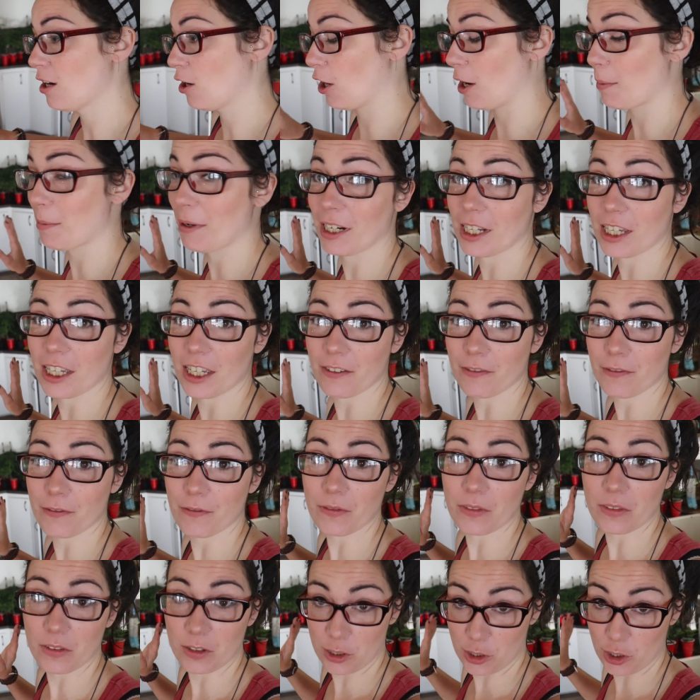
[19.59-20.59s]
or I'm gonna
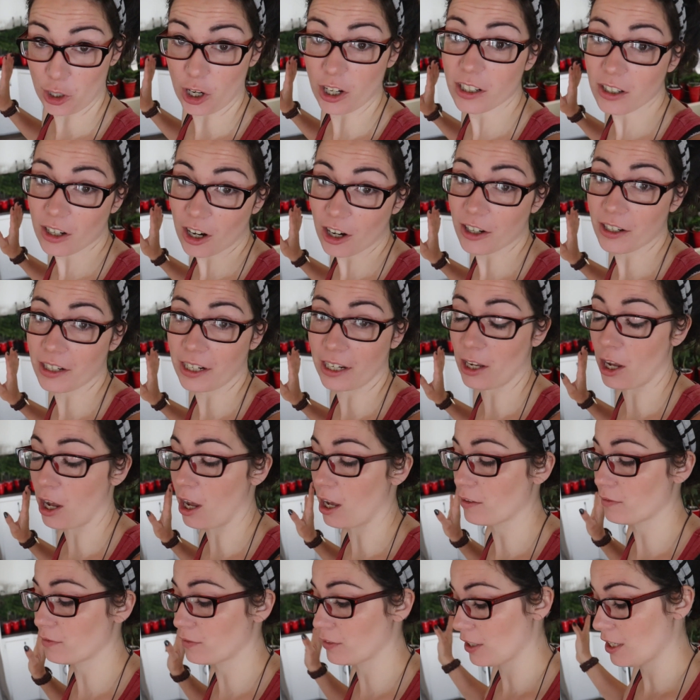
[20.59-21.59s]
start hardening
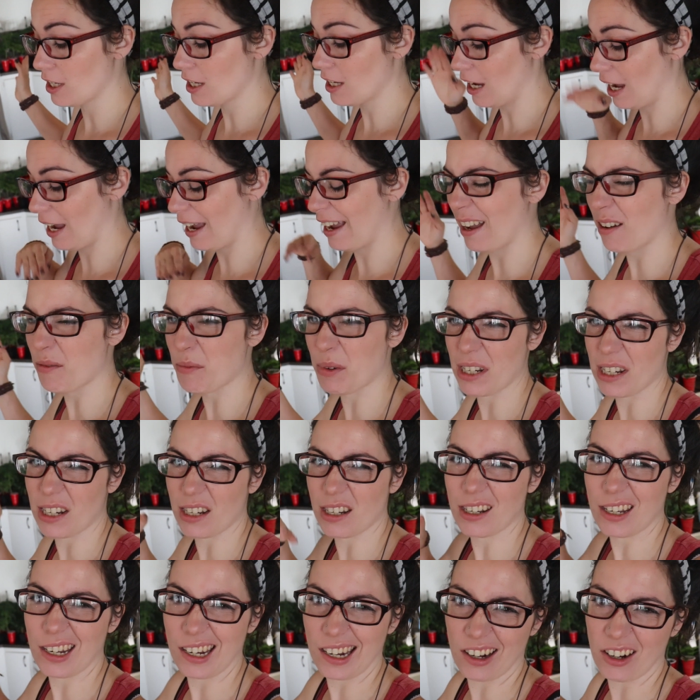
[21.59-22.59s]
off. I have
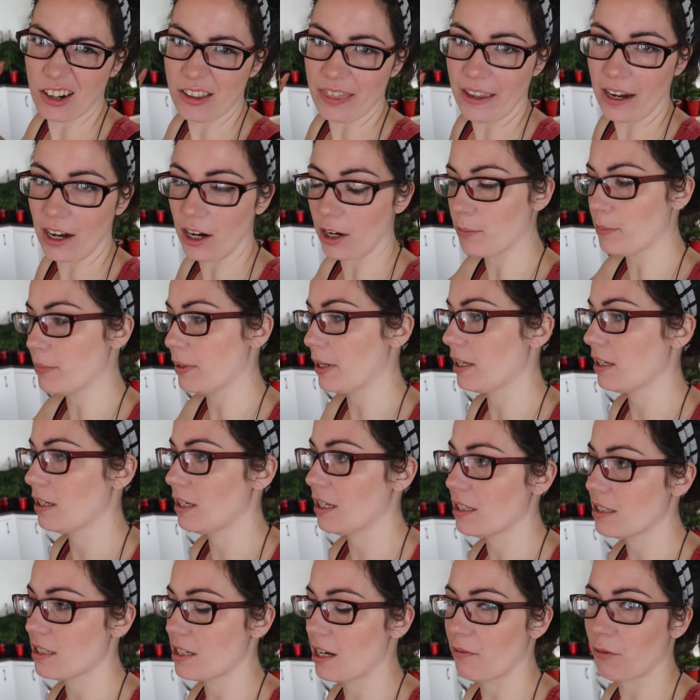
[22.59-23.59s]
been here and there, but
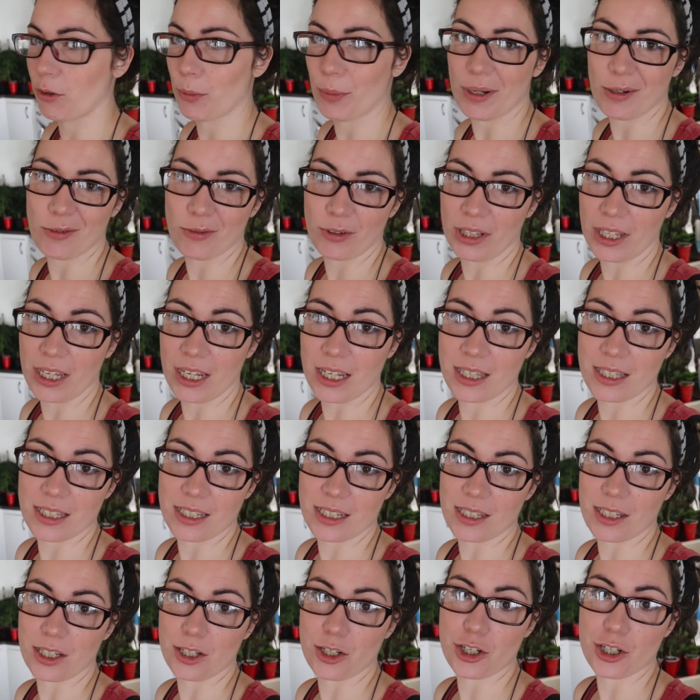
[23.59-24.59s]
it's never been really
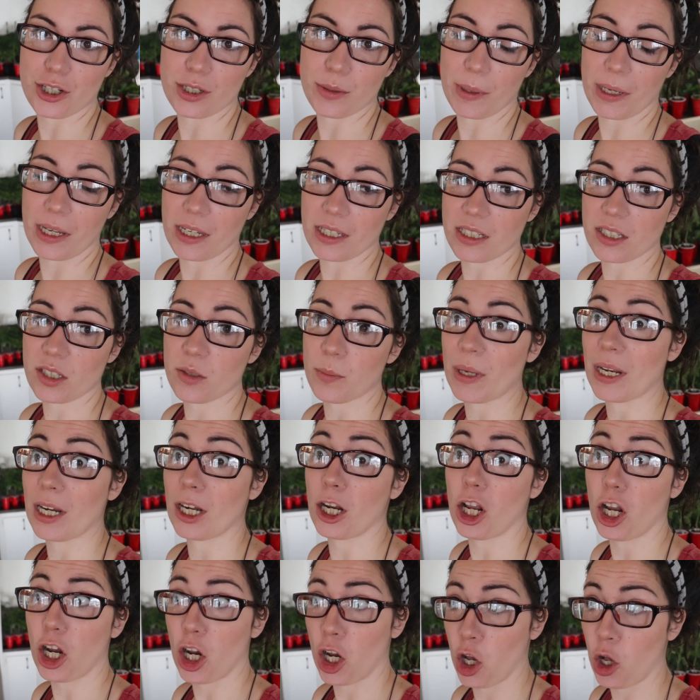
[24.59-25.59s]
consistent just because it's
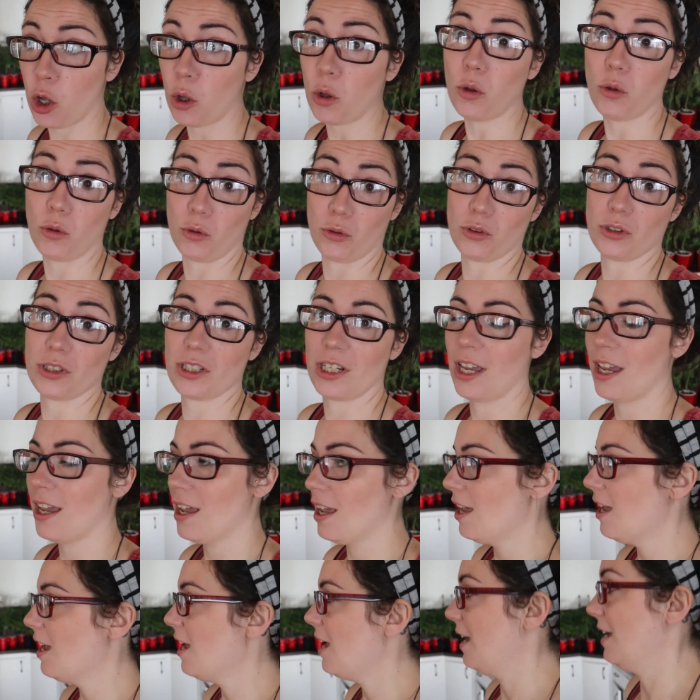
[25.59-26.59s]
been cold.
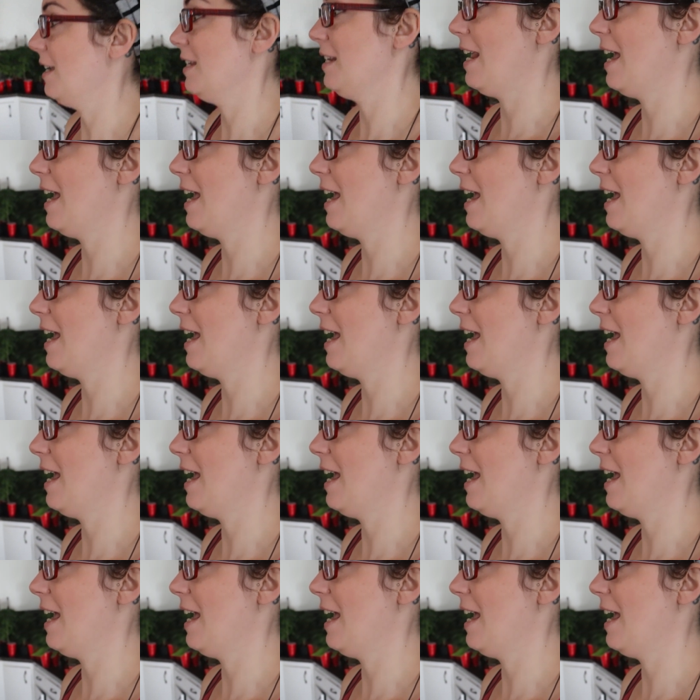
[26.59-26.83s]
And